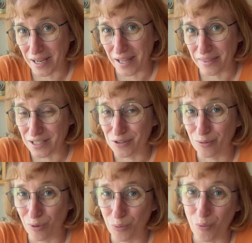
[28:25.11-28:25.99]
and they do
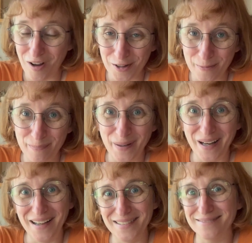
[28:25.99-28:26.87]
hold water, but